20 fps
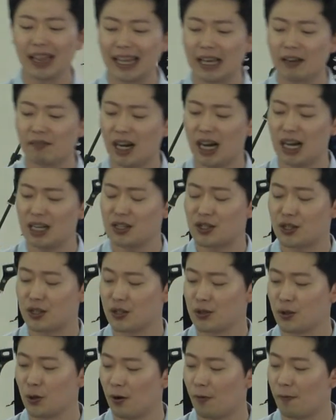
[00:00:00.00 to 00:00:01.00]
leave
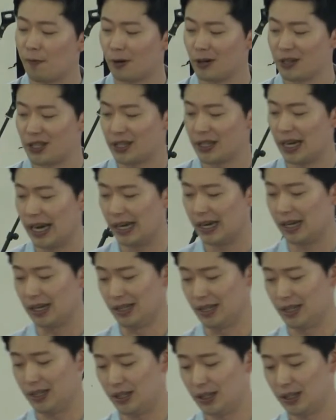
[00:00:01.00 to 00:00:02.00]
us nor forsake
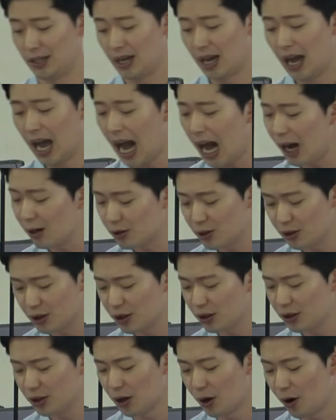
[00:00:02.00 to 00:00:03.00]
us? How do
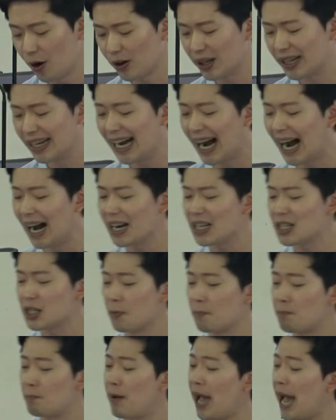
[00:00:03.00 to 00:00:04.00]
you know God is
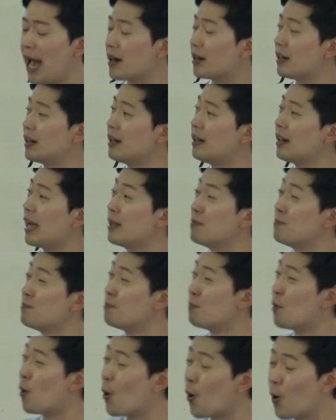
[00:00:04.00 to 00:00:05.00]
a better
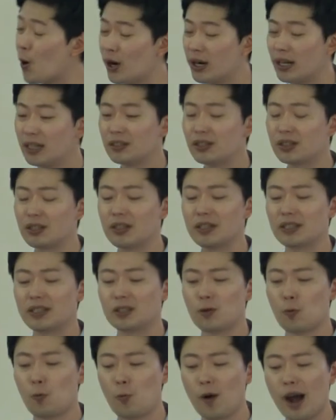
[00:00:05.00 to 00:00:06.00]
and more
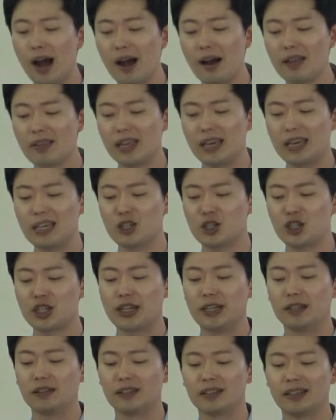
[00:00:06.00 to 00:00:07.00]
trustworthy
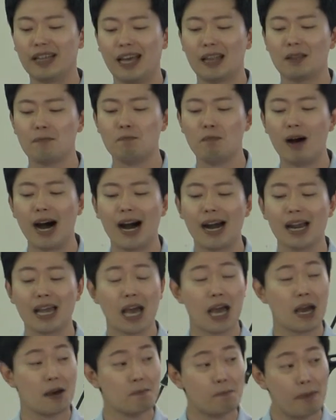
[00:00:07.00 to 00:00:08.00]
shield than my
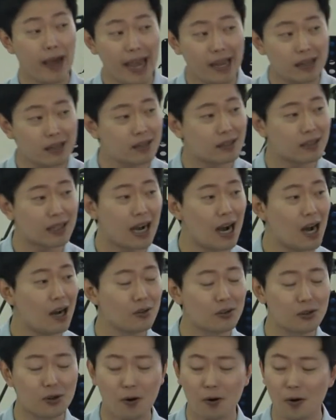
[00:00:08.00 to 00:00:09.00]
bank
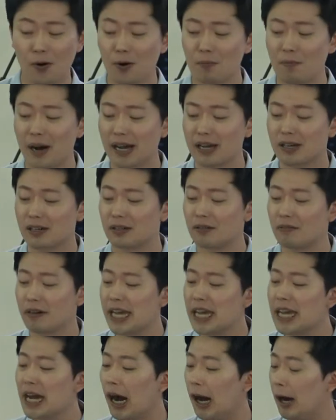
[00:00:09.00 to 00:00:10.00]
account or my
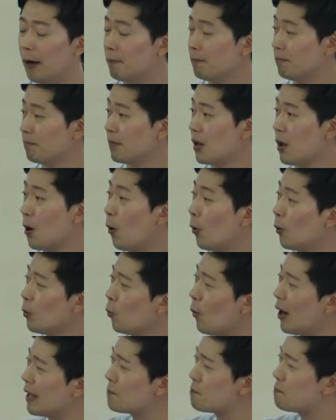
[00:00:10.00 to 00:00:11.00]
career?
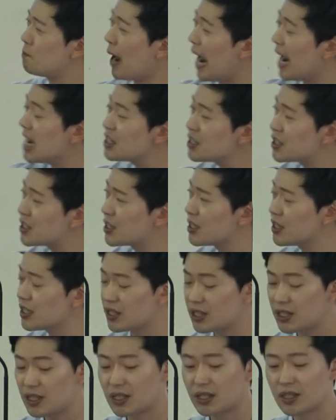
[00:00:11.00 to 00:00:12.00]
On what
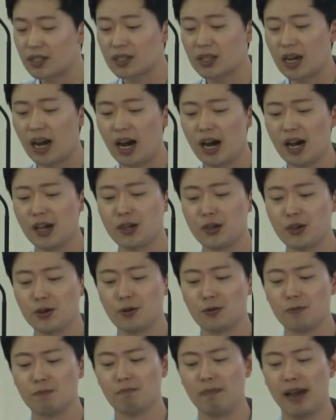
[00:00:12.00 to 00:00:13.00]
basis are
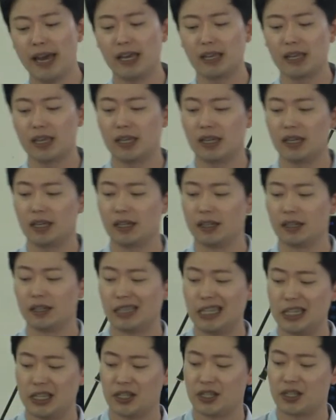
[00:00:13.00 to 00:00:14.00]
you making
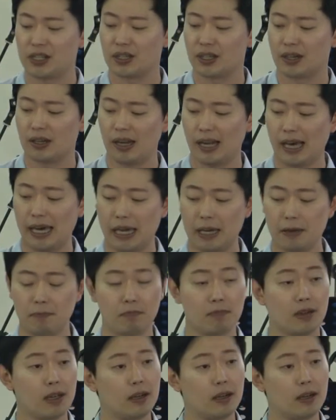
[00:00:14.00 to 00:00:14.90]
this claim?